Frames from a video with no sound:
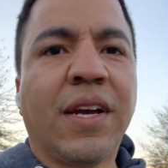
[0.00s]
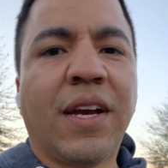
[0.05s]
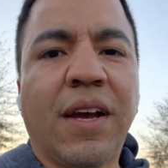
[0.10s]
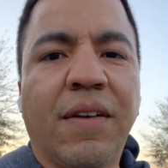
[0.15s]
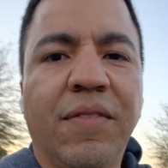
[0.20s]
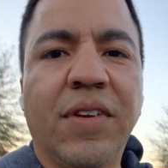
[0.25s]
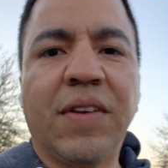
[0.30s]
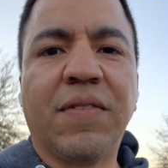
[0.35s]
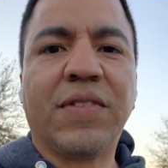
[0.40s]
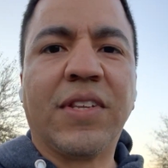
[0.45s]

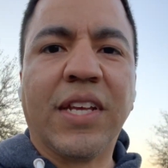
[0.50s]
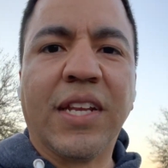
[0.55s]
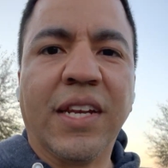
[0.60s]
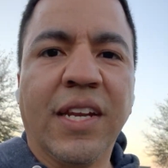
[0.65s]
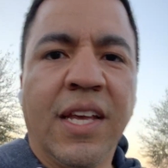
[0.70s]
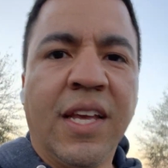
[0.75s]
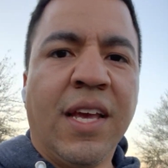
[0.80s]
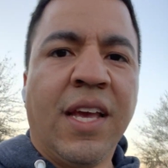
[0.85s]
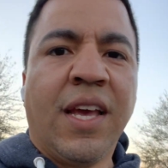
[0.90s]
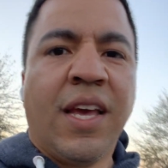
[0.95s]
I've lived in
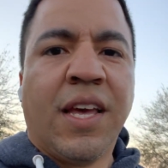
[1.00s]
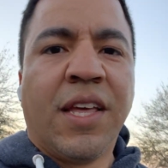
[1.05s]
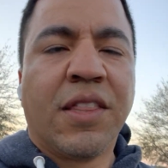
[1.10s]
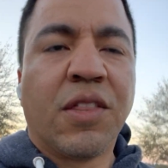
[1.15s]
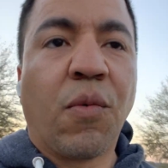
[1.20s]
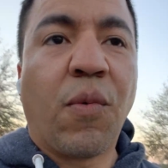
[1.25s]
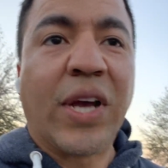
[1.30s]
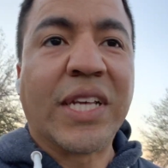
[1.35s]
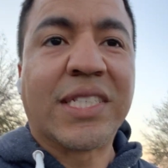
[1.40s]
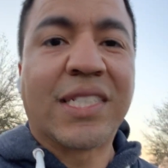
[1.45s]

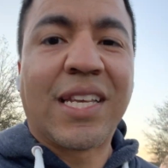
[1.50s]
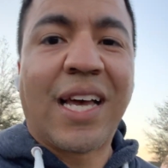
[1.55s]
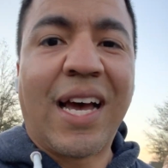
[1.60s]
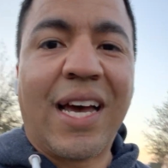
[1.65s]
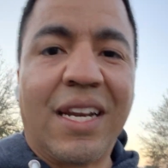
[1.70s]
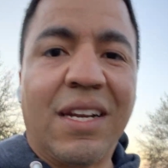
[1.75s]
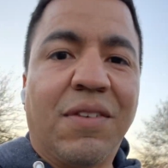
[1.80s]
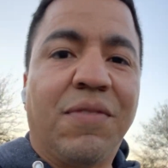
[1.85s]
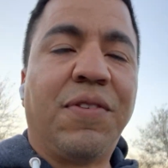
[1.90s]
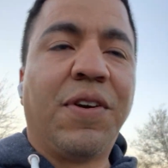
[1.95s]
the west
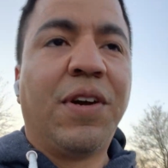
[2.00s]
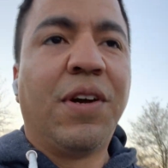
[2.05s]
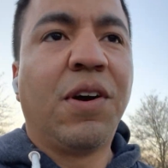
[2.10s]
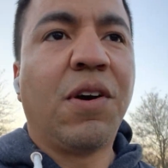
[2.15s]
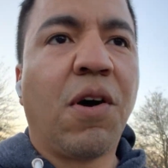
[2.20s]
side of